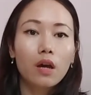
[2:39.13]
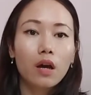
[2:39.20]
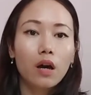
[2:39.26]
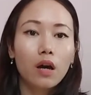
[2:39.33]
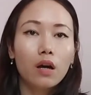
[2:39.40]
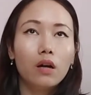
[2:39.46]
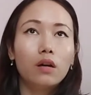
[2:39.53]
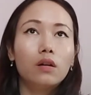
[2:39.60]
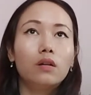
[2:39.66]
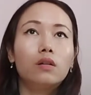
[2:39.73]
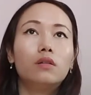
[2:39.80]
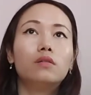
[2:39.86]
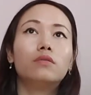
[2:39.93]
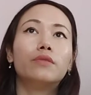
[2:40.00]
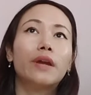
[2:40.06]

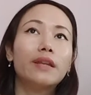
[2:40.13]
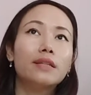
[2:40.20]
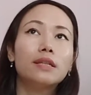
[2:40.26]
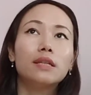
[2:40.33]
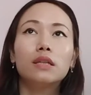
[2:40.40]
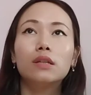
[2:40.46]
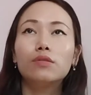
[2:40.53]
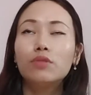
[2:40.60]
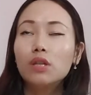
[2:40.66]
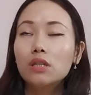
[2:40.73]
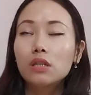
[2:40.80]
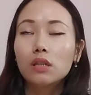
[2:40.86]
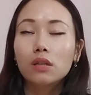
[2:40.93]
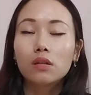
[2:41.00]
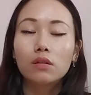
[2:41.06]
writing,
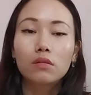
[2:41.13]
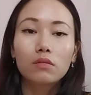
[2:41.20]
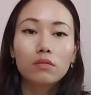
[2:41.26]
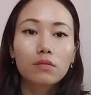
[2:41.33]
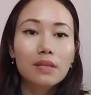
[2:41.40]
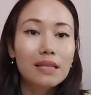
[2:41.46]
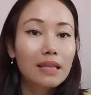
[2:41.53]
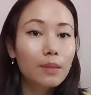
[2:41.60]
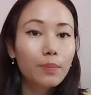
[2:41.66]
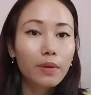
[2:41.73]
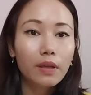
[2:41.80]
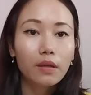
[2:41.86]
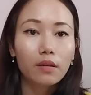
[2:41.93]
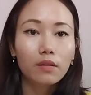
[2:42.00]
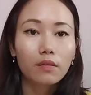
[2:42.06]
reading,
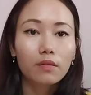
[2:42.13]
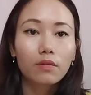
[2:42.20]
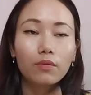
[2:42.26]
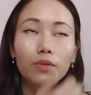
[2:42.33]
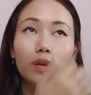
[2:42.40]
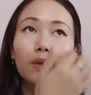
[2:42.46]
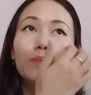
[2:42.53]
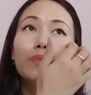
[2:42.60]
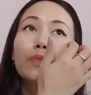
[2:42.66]
sleeping, okay,